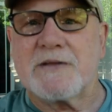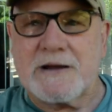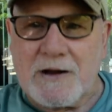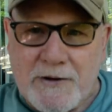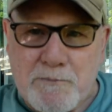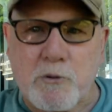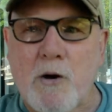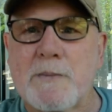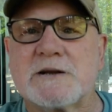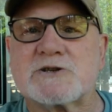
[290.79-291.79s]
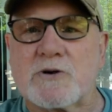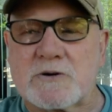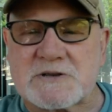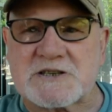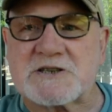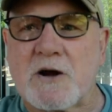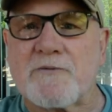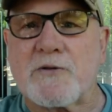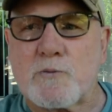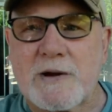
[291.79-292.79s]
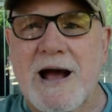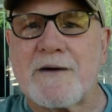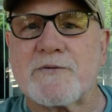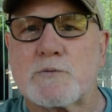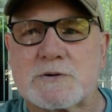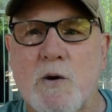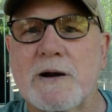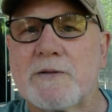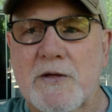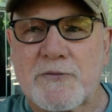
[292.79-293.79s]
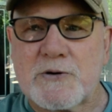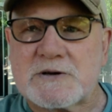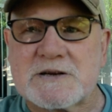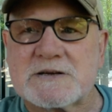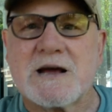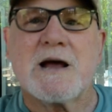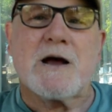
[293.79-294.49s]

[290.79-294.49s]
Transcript: the unemployment insurance, the stuff that we have that was won in the 30s,